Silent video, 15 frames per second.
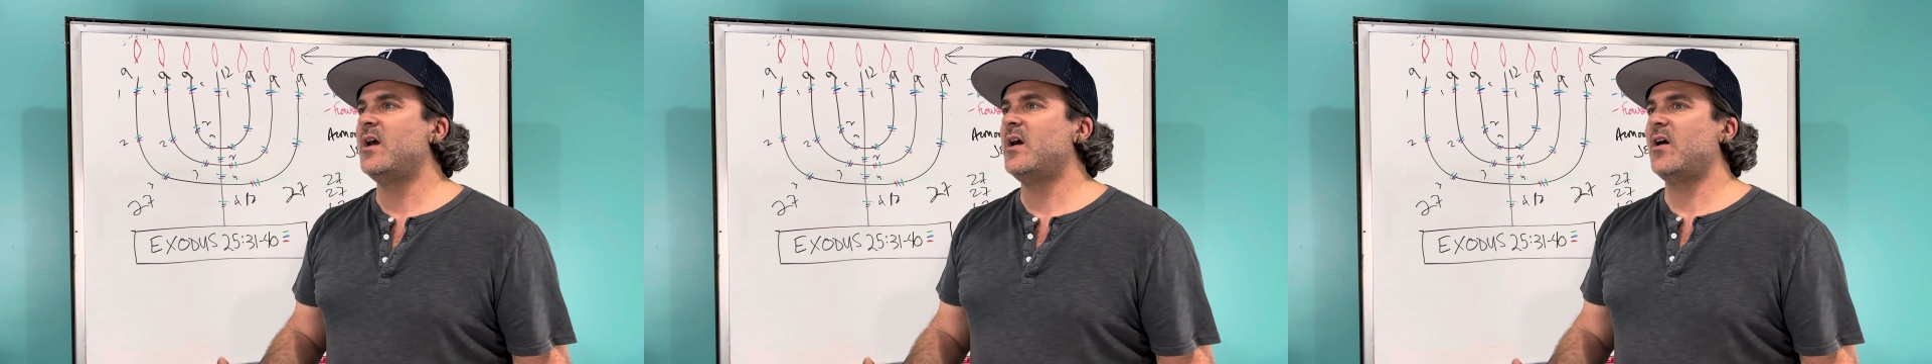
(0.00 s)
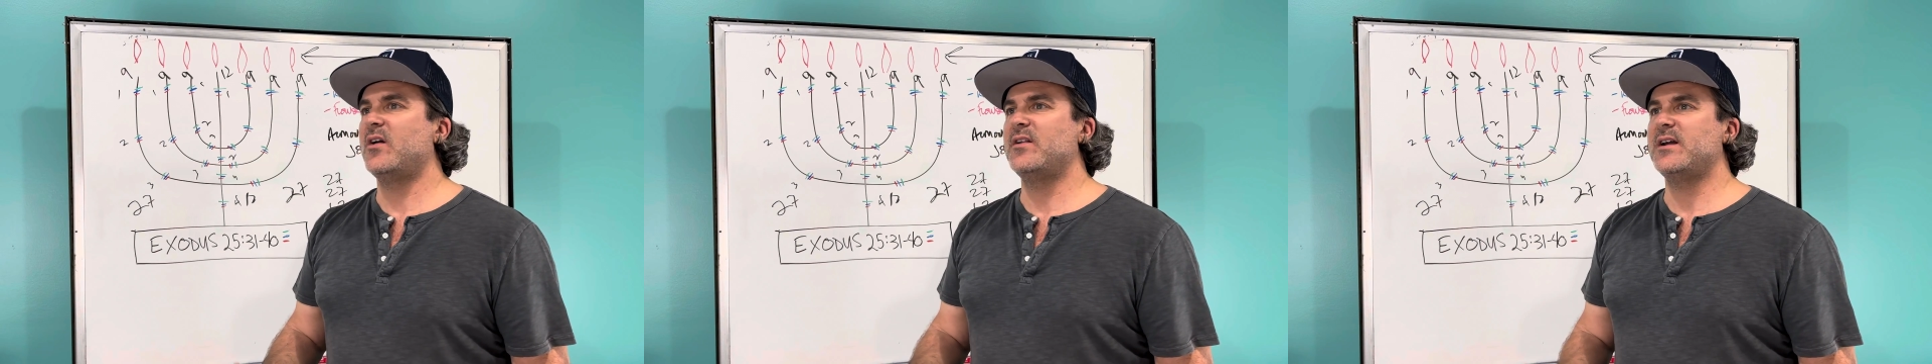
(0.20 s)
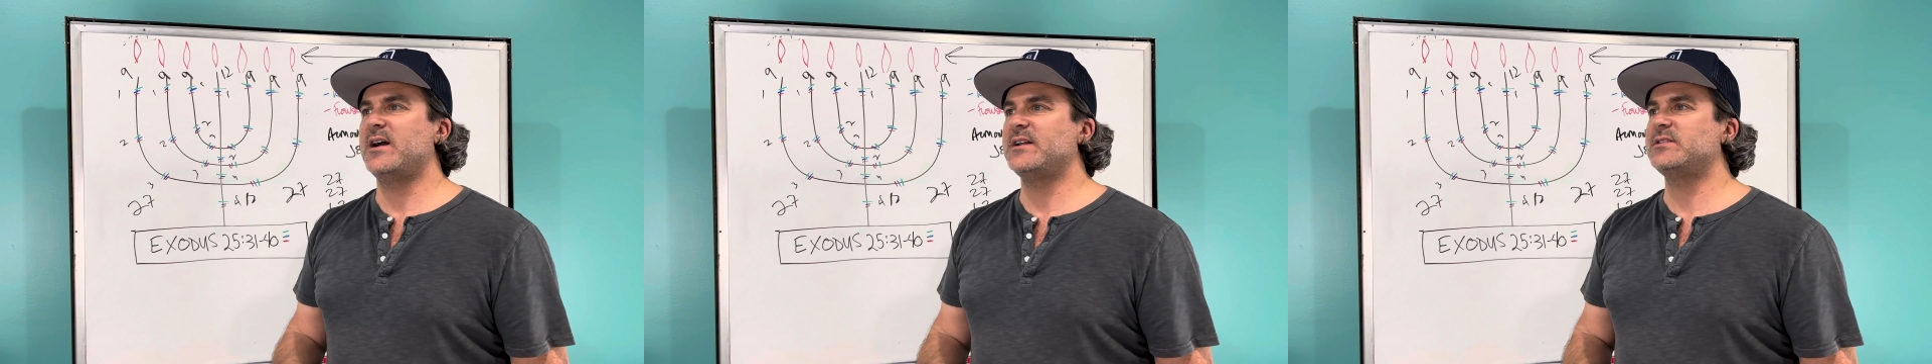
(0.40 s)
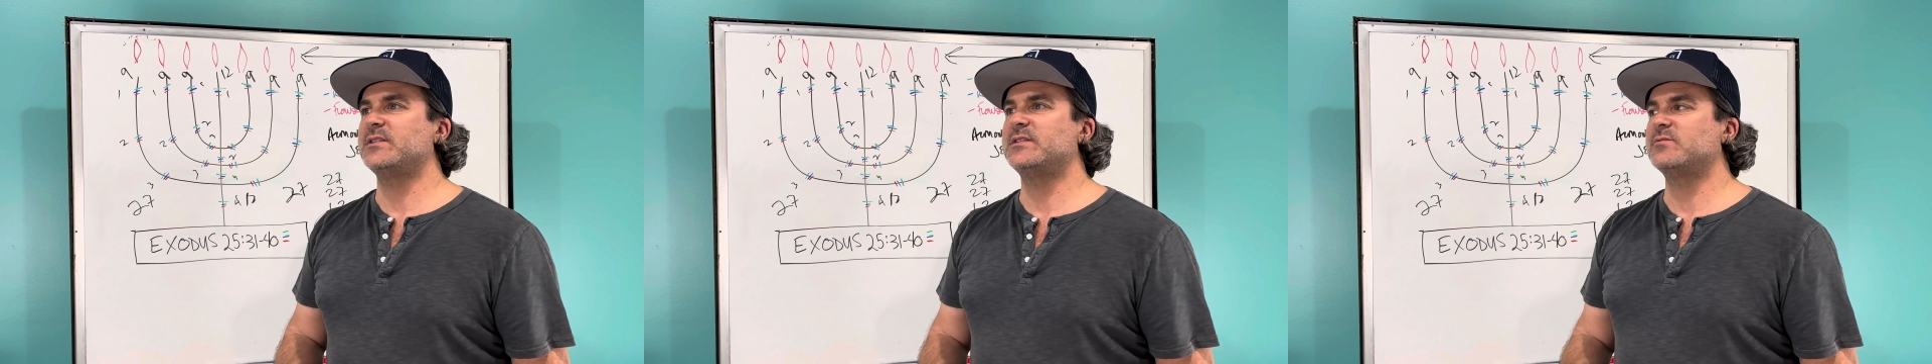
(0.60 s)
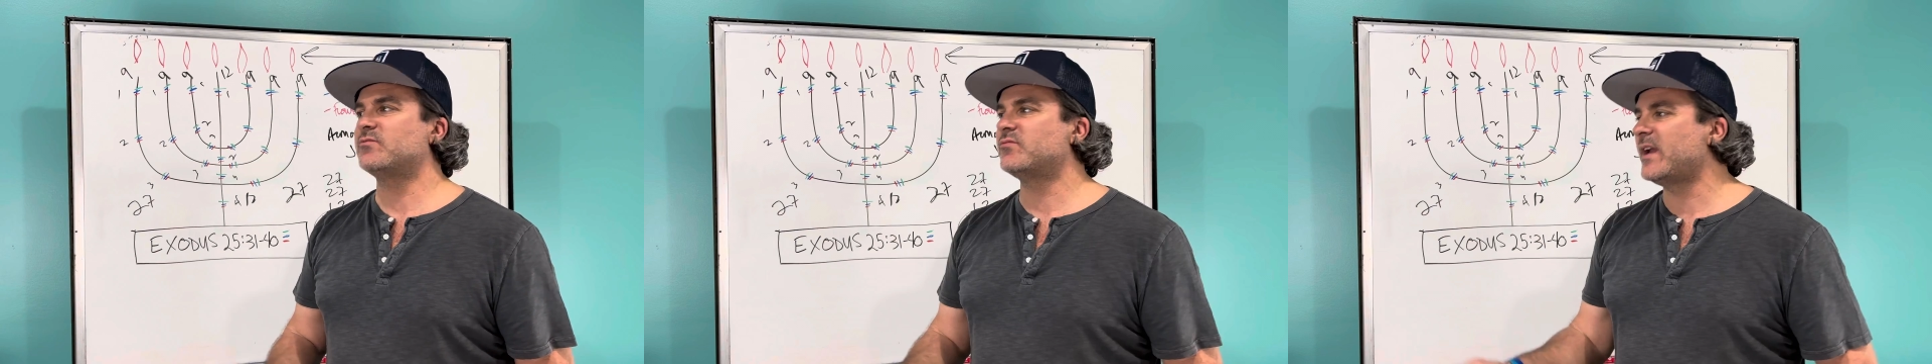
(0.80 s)
are not
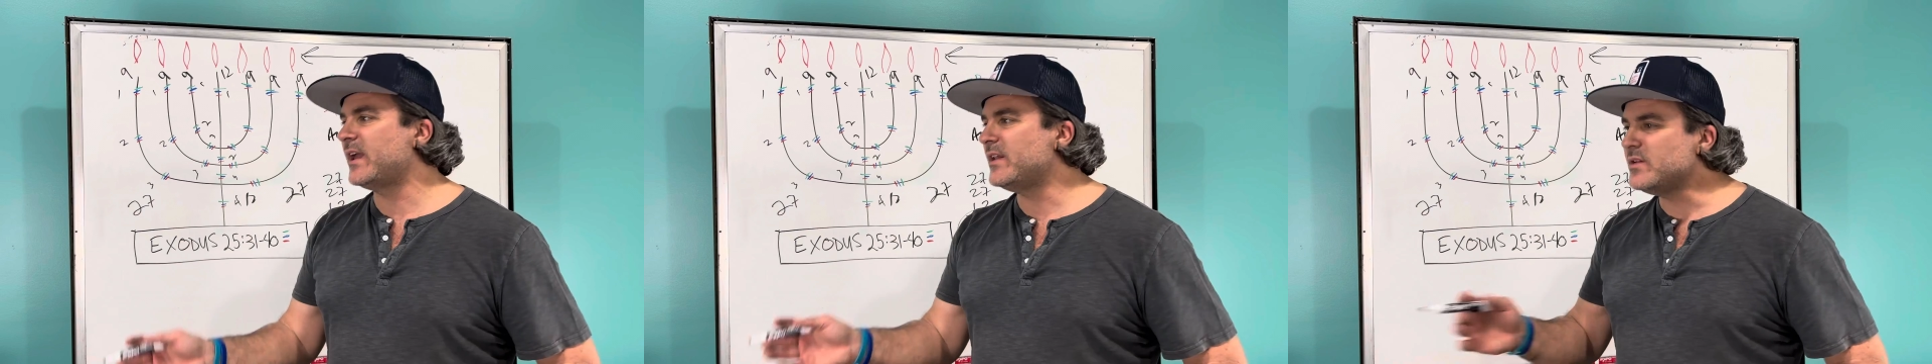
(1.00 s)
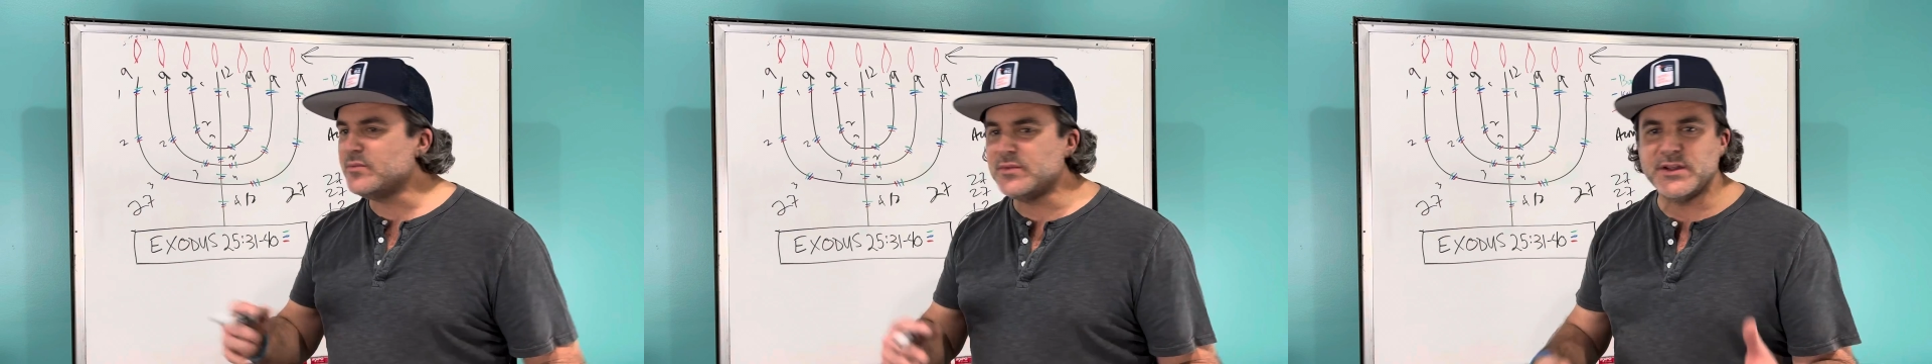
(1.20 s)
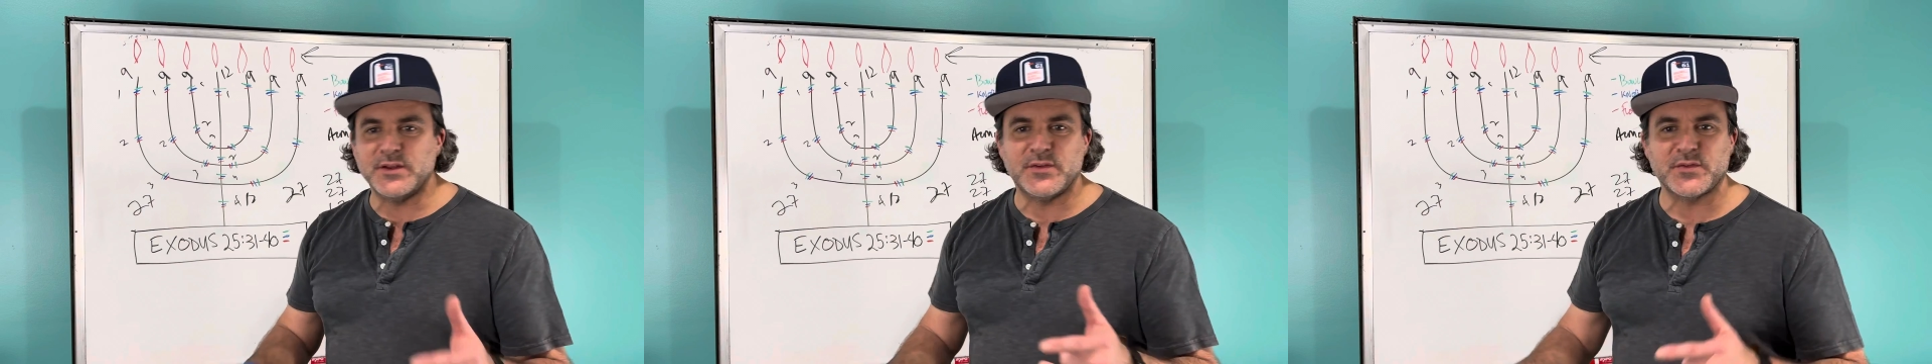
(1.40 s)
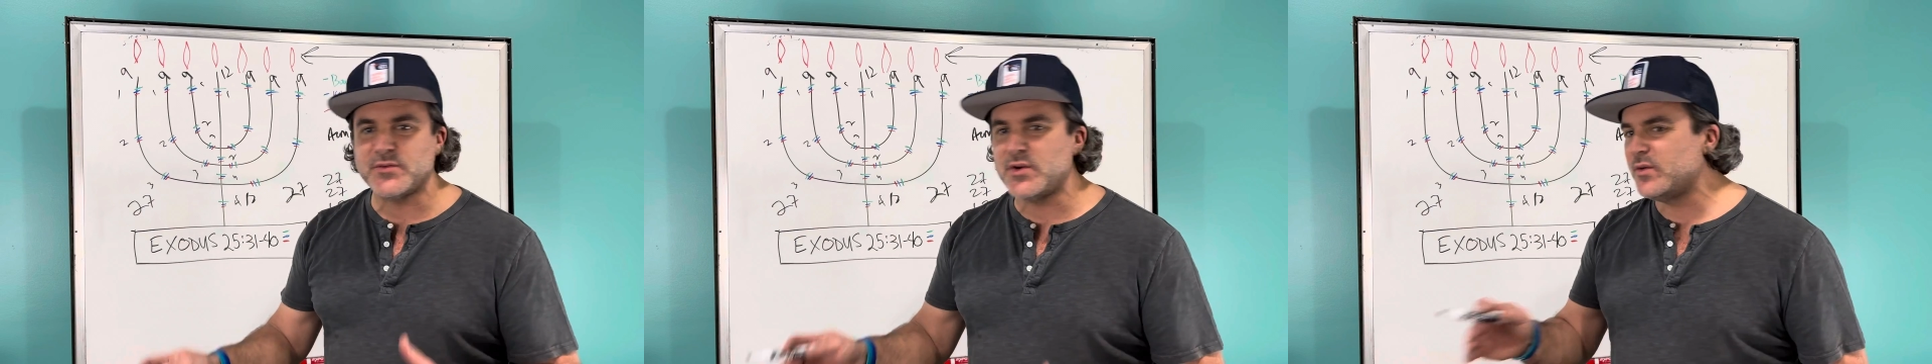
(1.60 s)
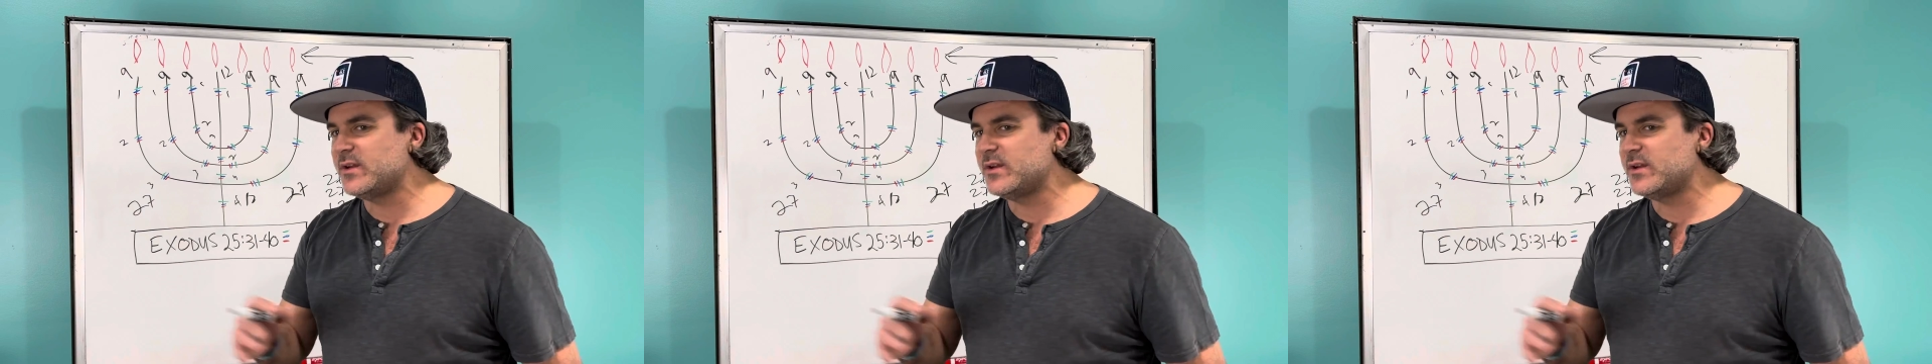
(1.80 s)
just randomly thrown